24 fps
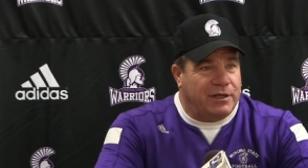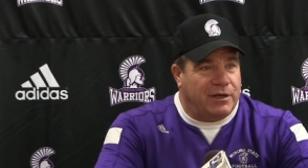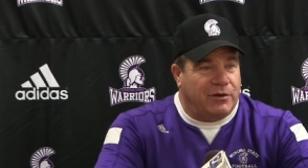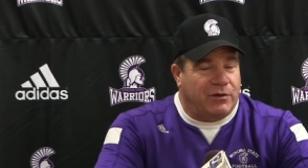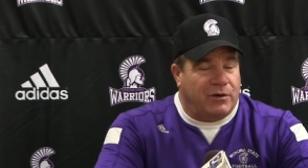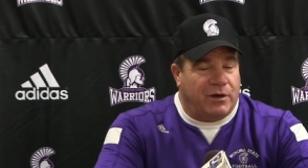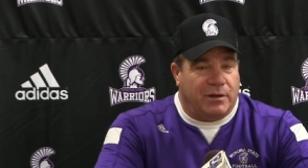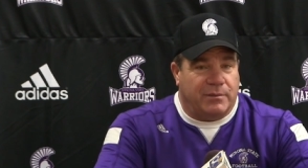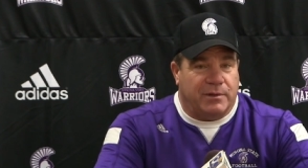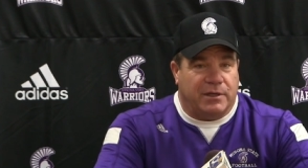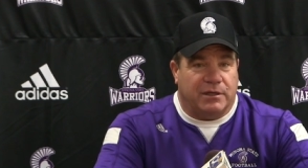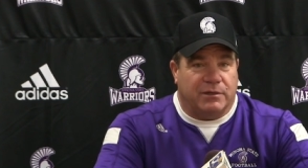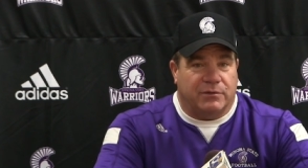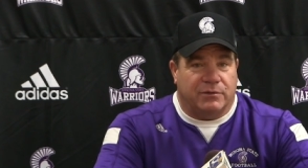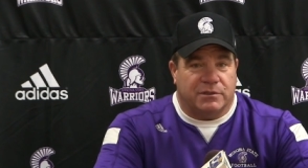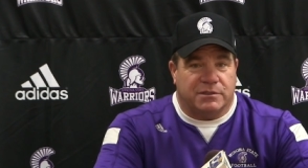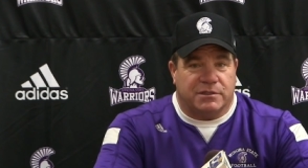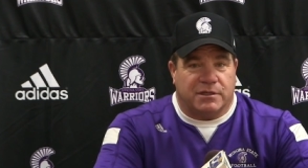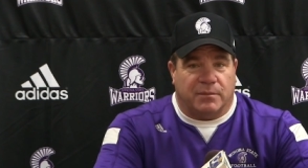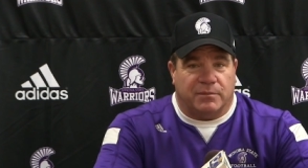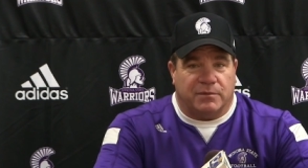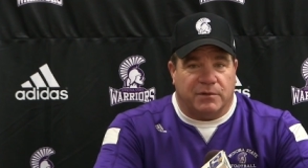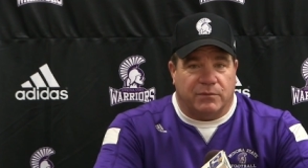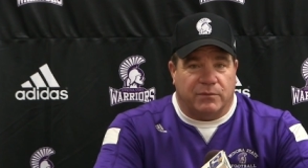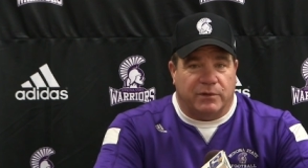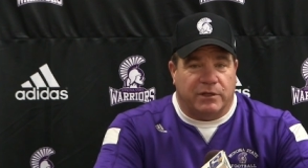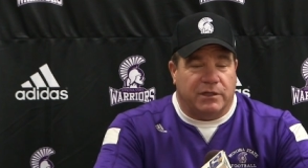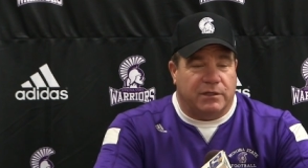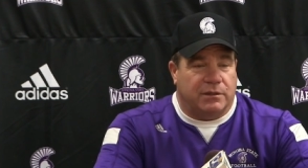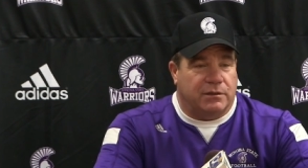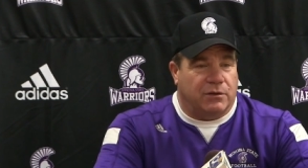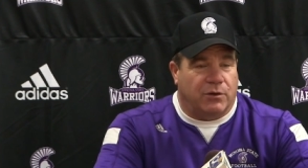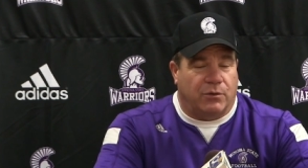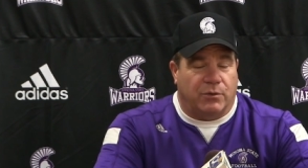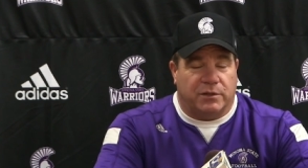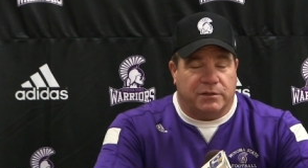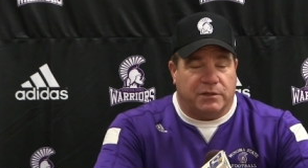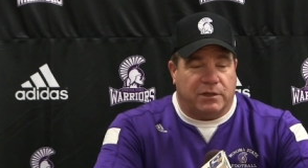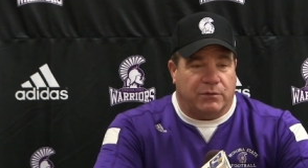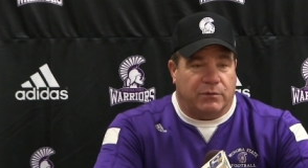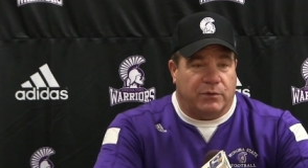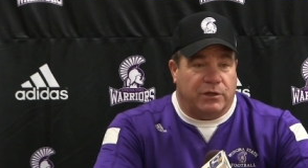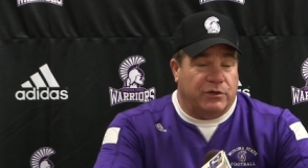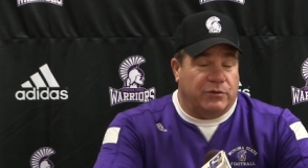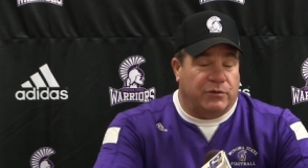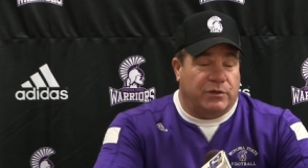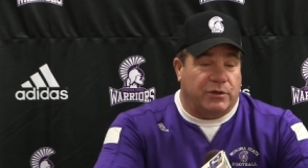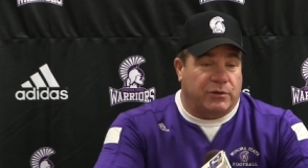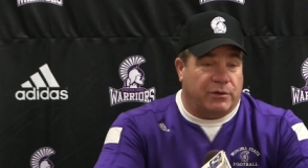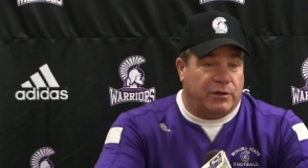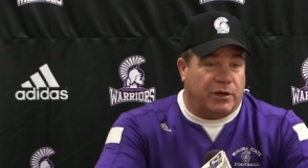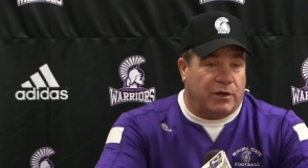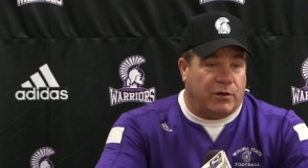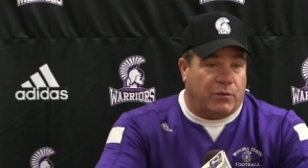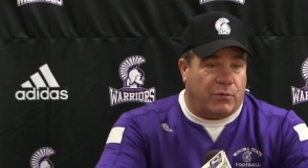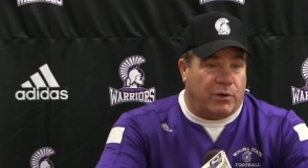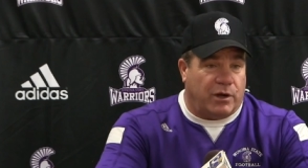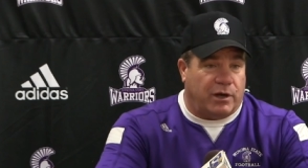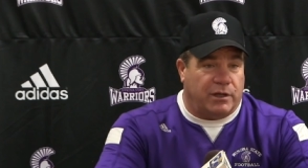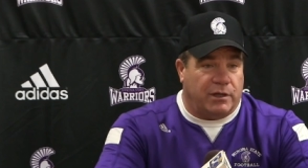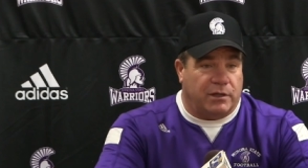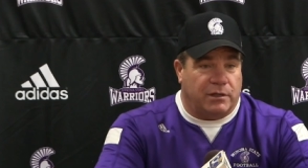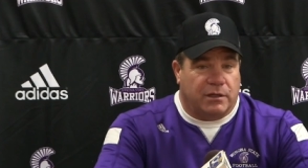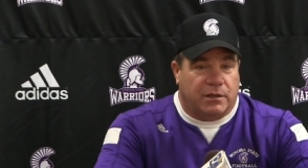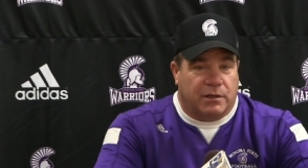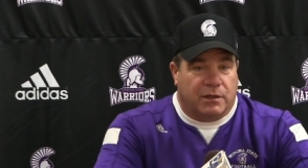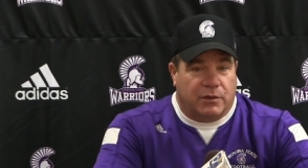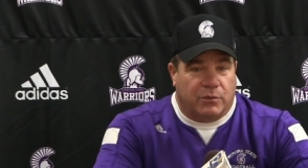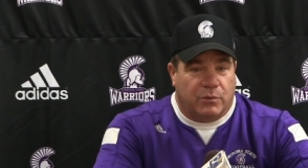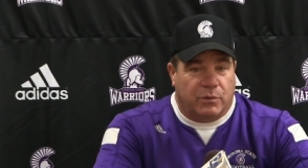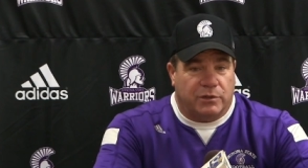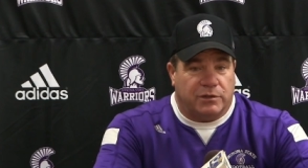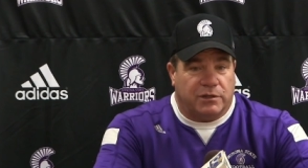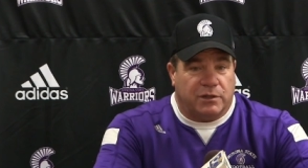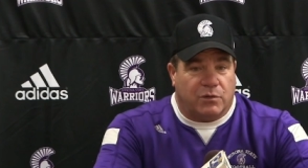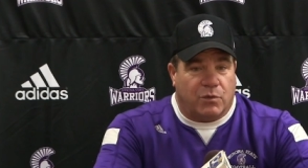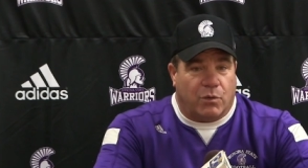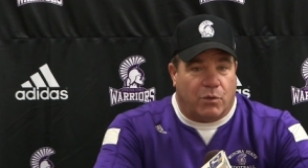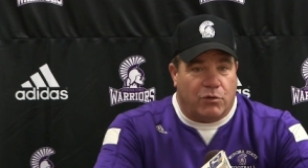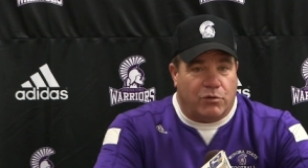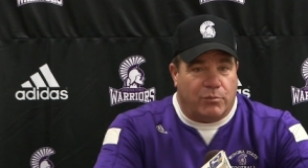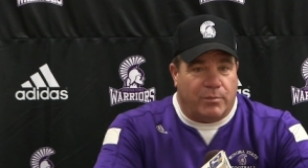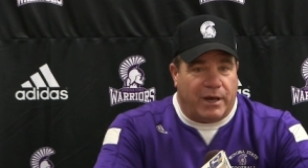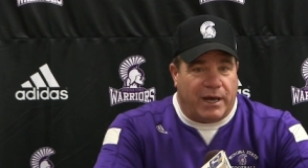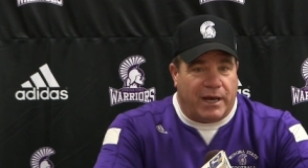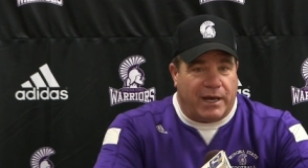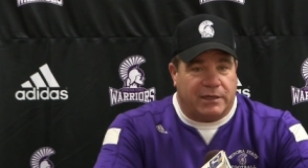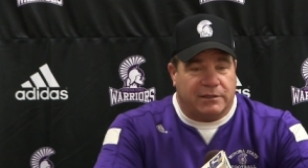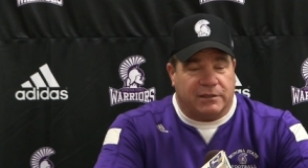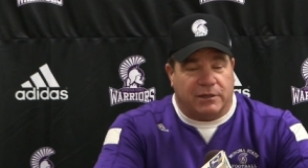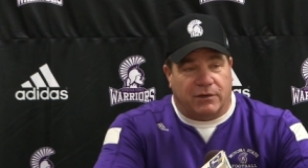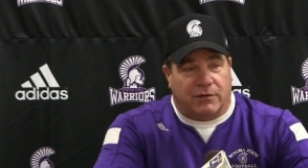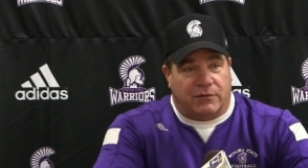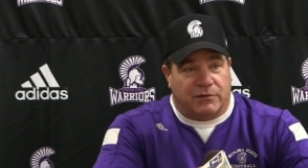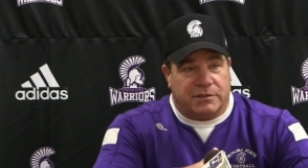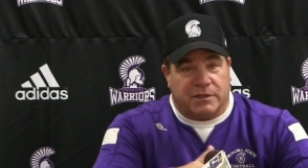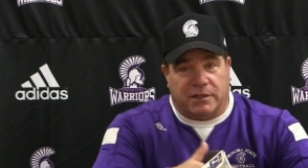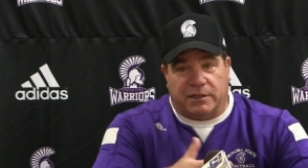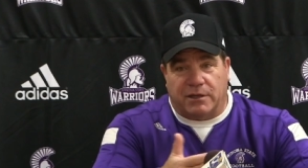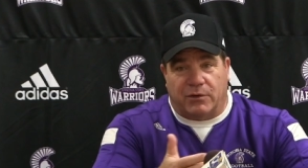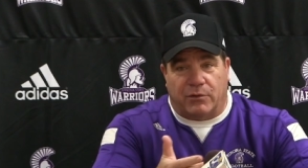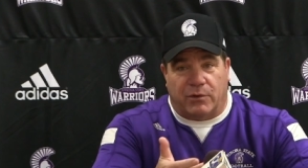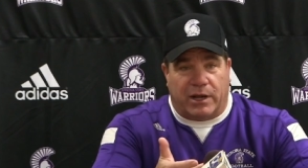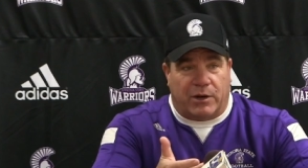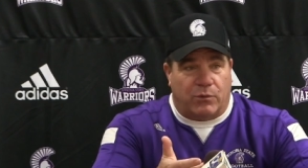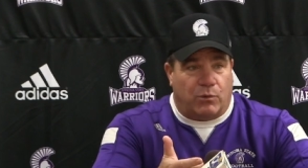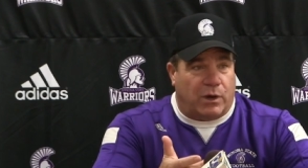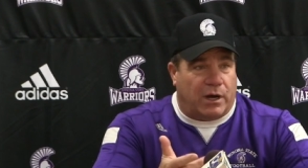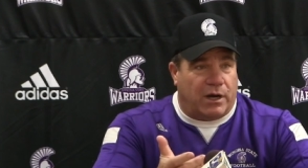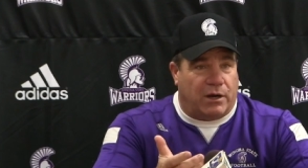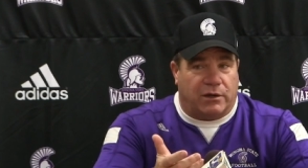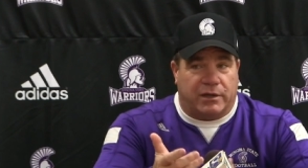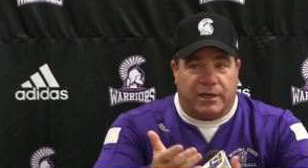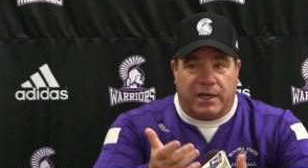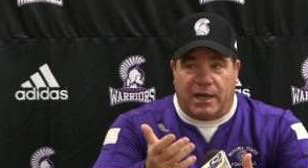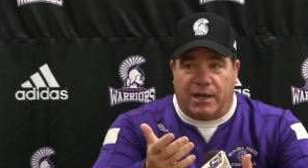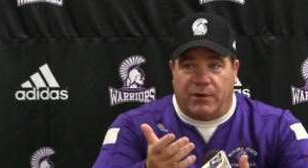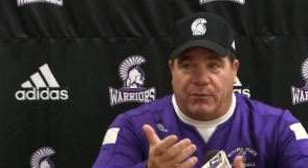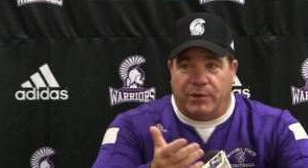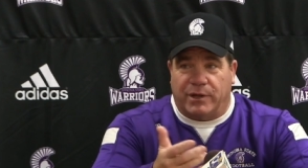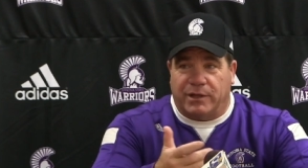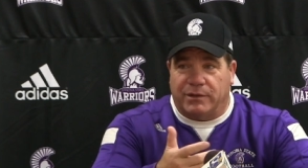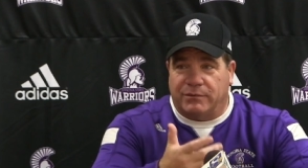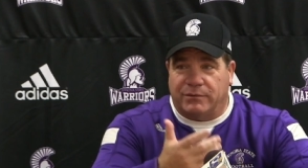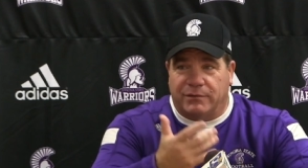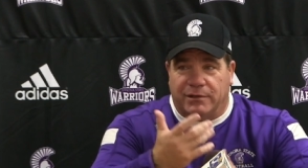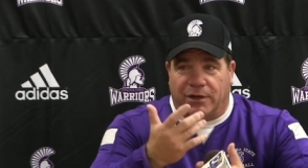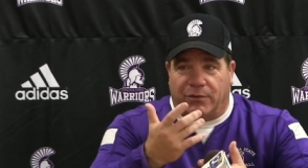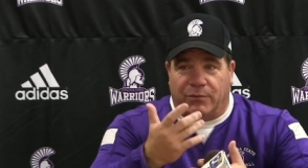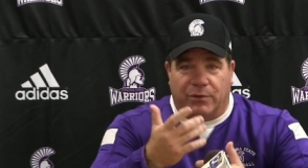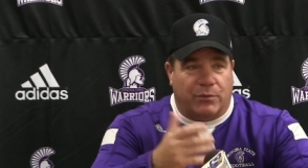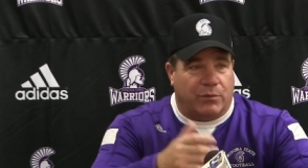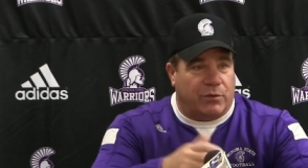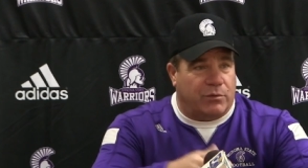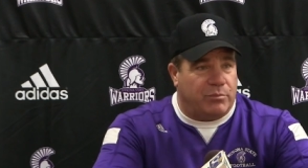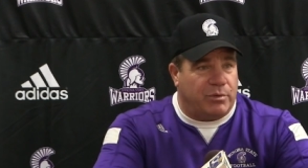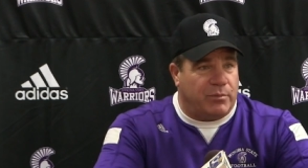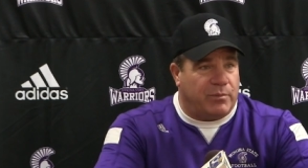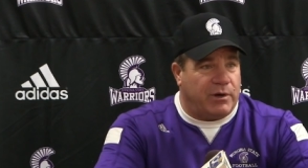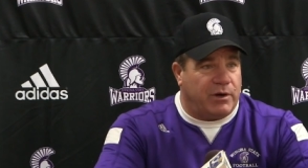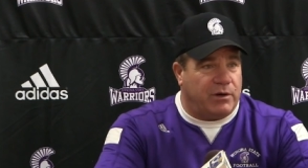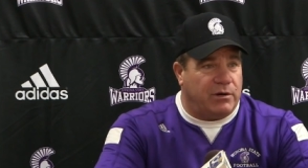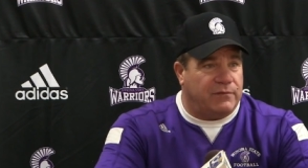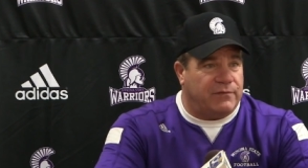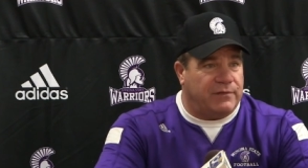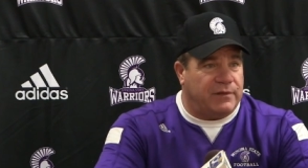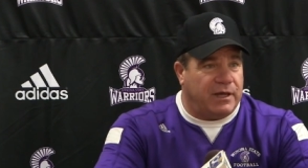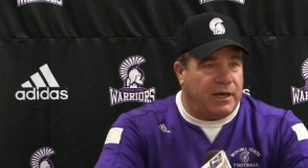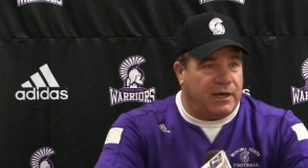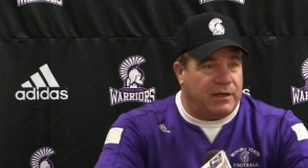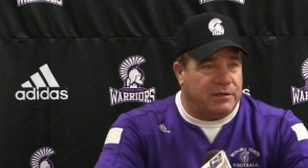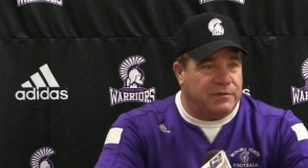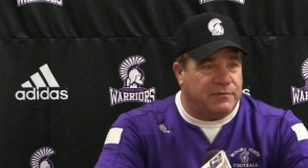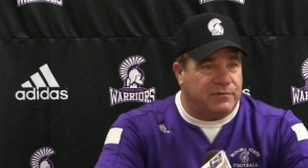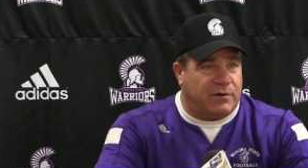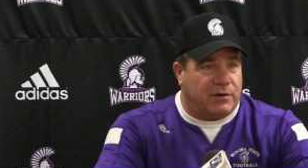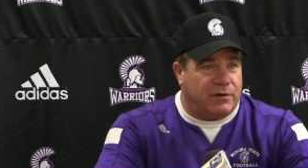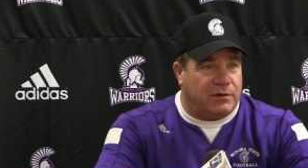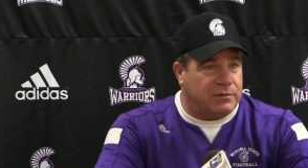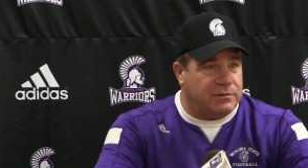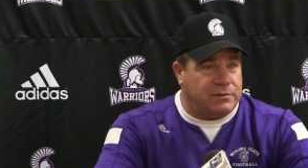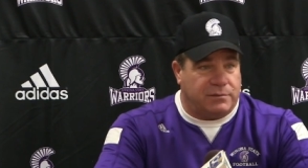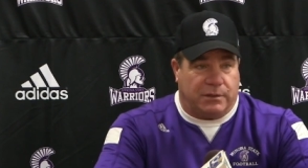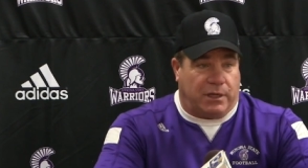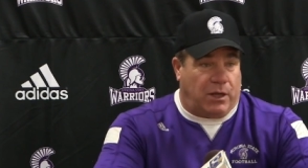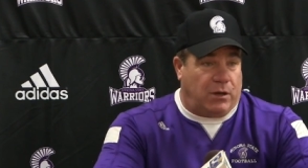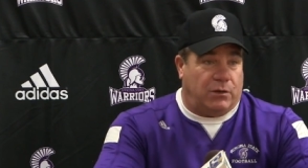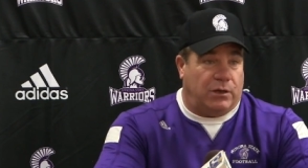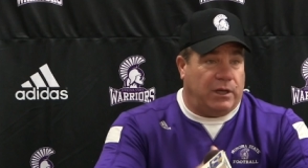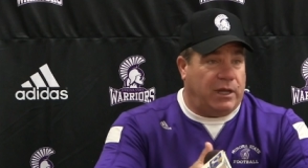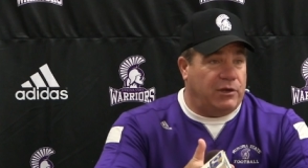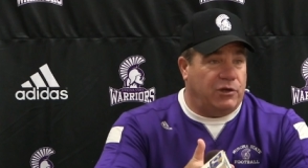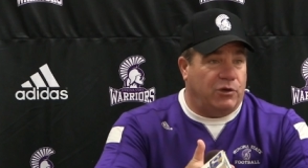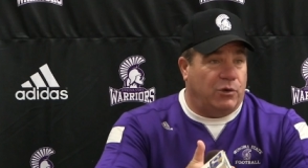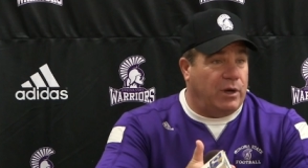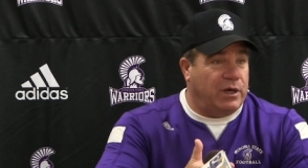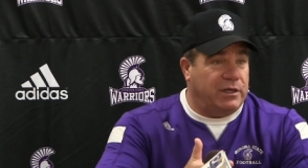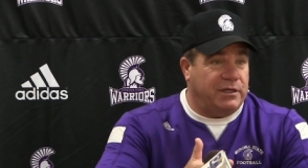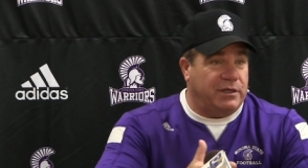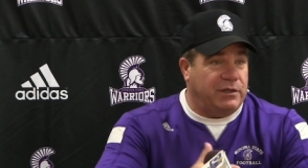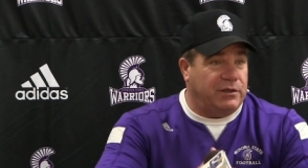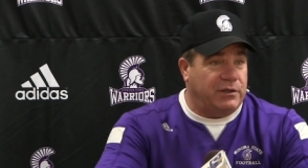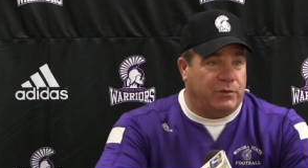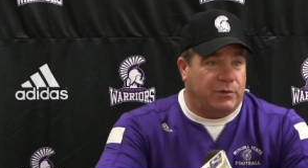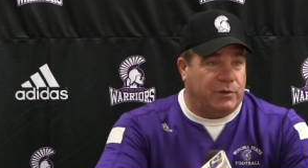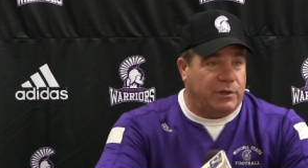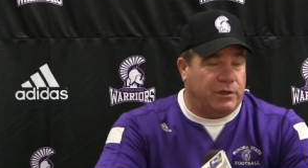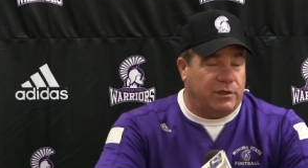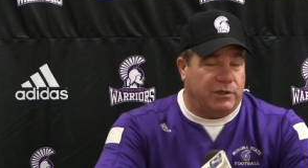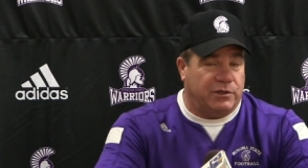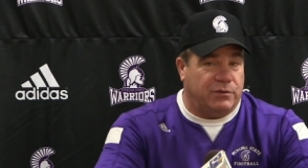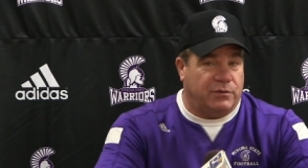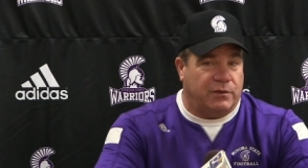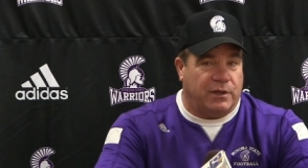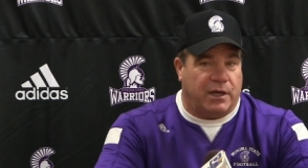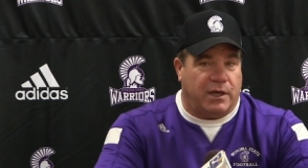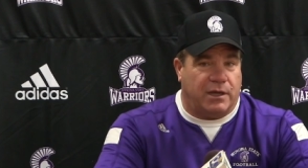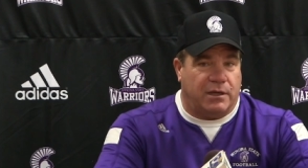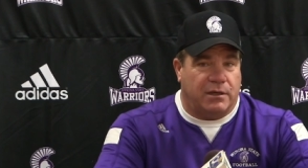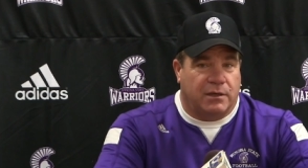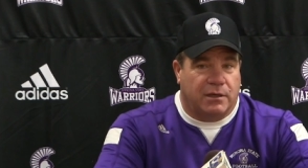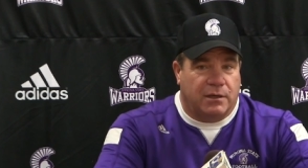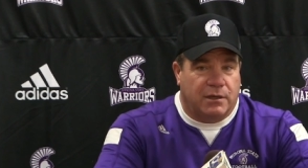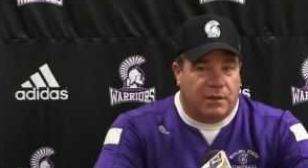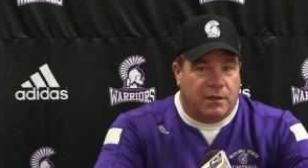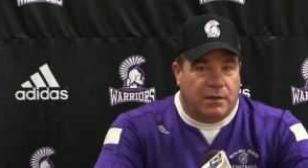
You know, I mean, it was something we didn't know what they we knew they were going to run it with the quarterback. Then all of a sudden they ran wildcat. We you know we weren't prepared for that as far as you know had no idea they were going to do that.